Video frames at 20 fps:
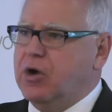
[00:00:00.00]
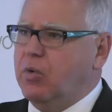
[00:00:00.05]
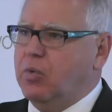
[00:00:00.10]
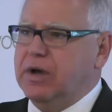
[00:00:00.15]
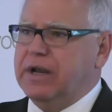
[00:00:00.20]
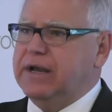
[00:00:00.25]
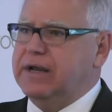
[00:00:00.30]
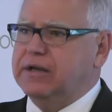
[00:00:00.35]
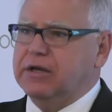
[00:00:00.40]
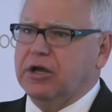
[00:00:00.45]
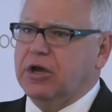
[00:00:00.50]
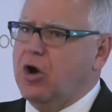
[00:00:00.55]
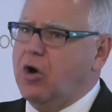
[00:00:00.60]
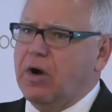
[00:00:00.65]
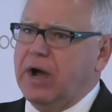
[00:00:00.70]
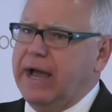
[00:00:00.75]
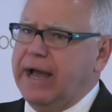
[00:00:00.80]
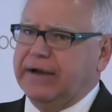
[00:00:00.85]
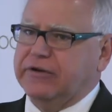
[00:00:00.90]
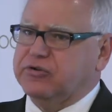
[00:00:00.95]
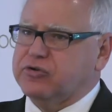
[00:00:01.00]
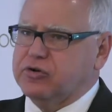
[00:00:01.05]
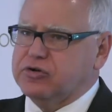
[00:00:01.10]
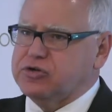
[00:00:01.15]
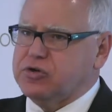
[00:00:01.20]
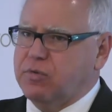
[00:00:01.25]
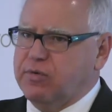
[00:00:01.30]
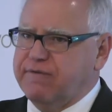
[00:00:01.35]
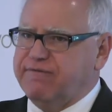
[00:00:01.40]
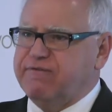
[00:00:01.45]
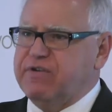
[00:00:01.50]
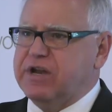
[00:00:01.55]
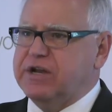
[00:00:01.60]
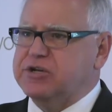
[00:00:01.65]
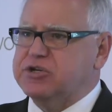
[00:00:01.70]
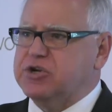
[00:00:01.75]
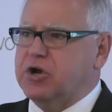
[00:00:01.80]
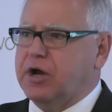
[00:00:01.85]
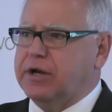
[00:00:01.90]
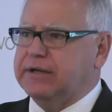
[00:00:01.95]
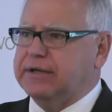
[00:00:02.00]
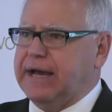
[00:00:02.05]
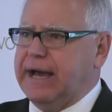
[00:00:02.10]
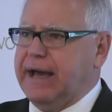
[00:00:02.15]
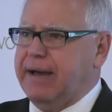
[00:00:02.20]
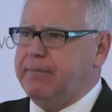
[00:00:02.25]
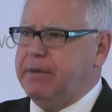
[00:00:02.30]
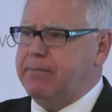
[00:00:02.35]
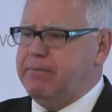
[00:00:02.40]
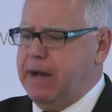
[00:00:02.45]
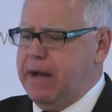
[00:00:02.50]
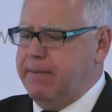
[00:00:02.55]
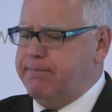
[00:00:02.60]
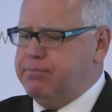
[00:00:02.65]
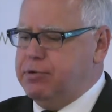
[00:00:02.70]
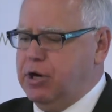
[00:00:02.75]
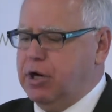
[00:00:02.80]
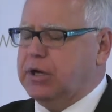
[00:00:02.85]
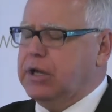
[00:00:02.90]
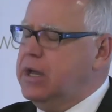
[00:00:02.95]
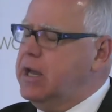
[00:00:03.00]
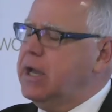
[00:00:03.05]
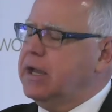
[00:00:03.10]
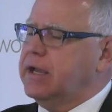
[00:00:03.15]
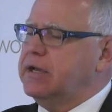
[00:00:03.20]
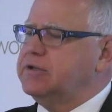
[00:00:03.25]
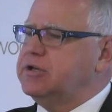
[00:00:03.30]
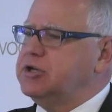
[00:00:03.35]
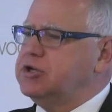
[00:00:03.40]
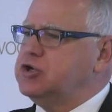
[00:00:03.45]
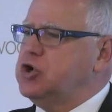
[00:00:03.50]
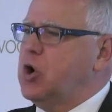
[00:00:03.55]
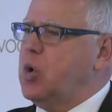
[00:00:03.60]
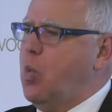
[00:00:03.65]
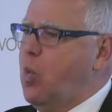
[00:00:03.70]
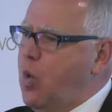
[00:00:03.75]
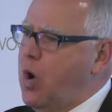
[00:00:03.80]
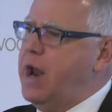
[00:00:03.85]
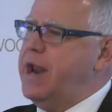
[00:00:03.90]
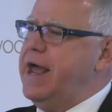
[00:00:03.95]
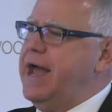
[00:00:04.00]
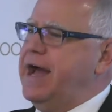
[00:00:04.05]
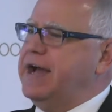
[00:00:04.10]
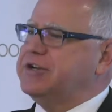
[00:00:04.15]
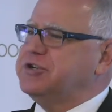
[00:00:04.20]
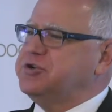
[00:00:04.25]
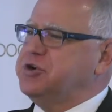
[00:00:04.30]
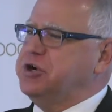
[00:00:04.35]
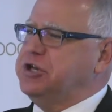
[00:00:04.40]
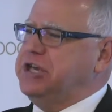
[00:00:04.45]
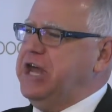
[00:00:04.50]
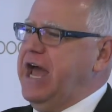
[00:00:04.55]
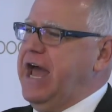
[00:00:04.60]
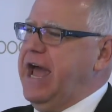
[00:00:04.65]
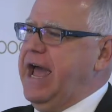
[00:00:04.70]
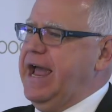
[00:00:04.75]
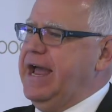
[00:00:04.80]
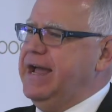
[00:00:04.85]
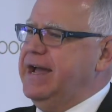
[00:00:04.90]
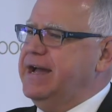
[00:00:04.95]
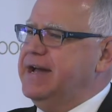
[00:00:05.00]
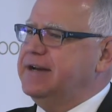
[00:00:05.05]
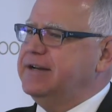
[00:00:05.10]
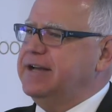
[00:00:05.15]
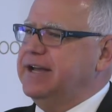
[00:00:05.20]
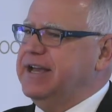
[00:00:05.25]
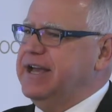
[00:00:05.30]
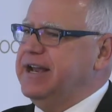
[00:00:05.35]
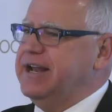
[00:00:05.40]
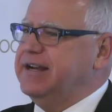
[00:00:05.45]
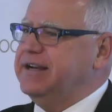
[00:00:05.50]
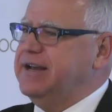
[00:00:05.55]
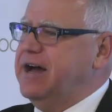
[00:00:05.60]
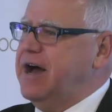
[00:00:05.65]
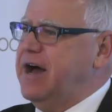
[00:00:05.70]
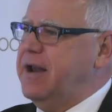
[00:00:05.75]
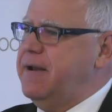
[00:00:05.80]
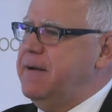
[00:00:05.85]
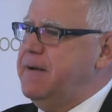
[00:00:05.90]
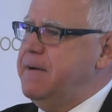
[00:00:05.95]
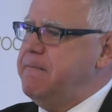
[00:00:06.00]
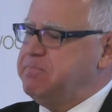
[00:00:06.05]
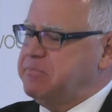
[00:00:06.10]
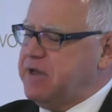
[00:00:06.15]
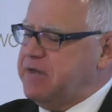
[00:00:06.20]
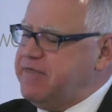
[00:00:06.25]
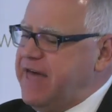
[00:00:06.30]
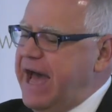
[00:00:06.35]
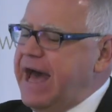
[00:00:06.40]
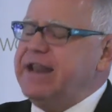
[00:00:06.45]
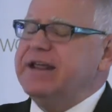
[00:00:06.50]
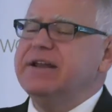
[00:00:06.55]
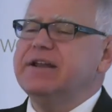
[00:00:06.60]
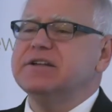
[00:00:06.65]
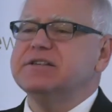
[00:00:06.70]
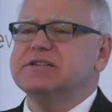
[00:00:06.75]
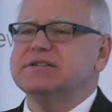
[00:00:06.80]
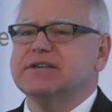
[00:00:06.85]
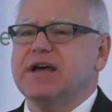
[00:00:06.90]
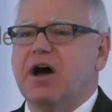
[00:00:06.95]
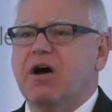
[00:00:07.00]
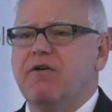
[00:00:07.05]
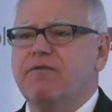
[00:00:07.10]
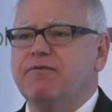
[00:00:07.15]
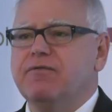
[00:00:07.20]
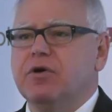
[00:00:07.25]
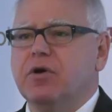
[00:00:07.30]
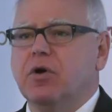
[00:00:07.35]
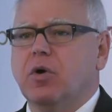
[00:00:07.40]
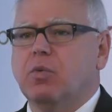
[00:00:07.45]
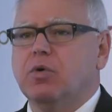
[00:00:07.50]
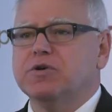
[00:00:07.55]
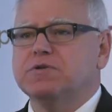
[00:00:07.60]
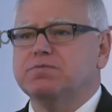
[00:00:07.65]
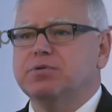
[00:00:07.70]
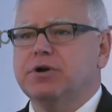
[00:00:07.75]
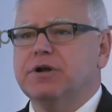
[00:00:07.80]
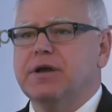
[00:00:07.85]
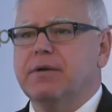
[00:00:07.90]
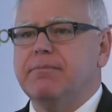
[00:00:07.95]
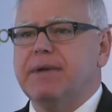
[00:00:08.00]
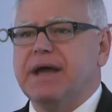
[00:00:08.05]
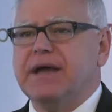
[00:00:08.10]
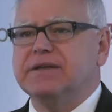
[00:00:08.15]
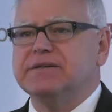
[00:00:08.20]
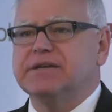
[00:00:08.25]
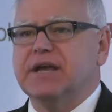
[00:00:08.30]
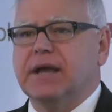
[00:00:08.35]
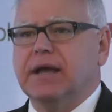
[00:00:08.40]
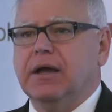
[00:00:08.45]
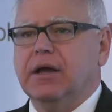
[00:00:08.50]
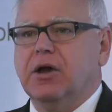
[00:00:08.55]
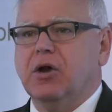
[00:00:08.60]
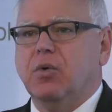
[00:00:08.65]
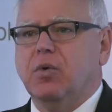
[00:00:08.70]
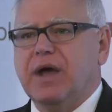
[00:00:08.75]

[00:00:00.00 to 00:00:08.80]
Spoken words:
We didn't go extra, so we finished on time in my book, because it took one extra day to get it done. That in itself was pretty amazing.